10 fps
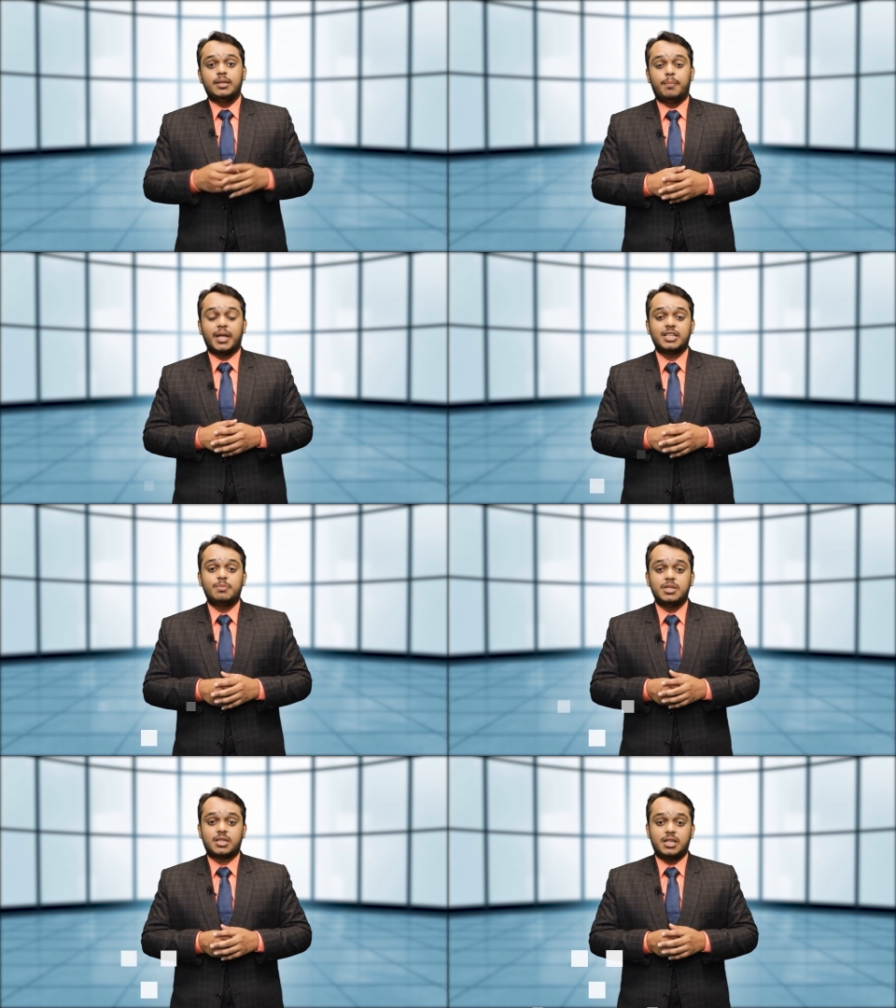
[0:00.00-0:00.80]
The biggest
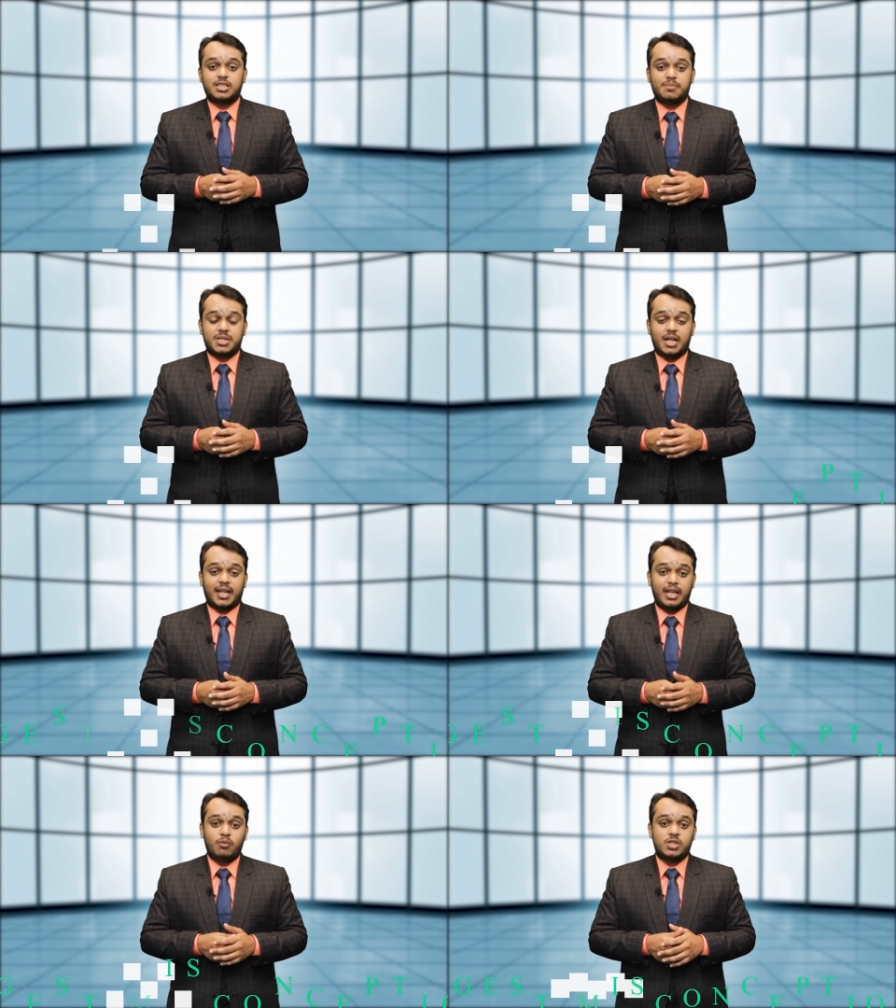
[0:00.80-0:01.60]
misconception
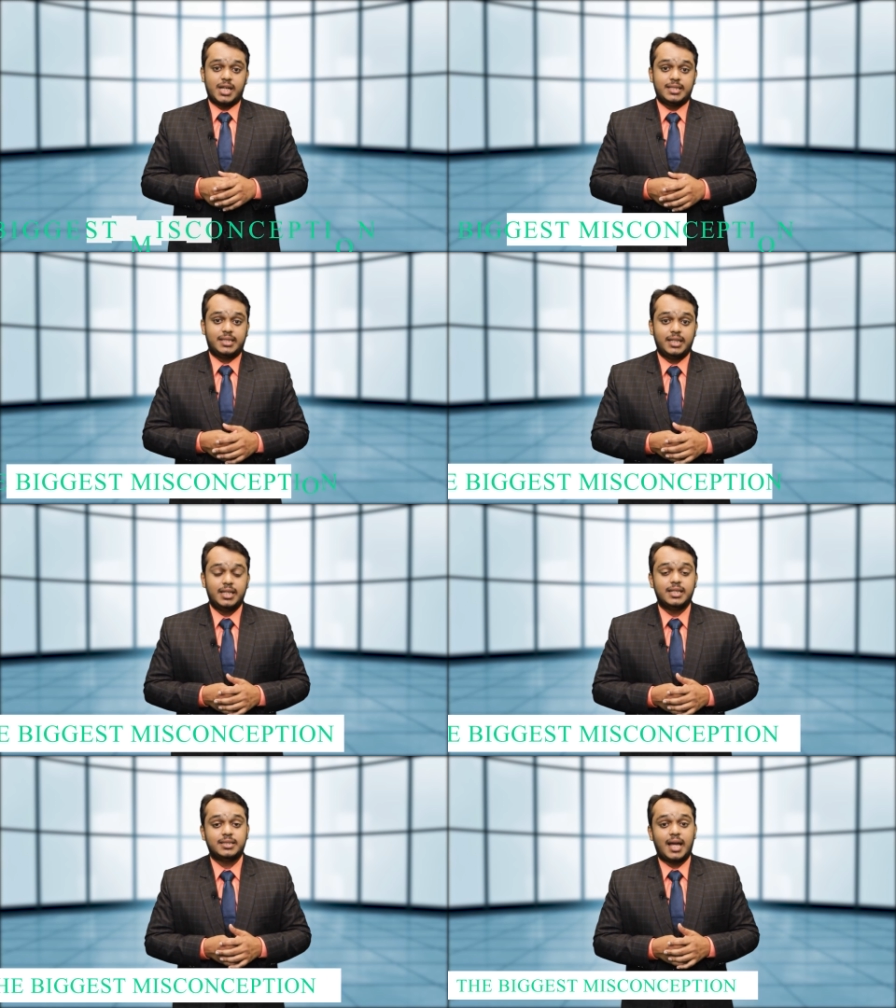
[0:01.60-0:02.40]
again which I see is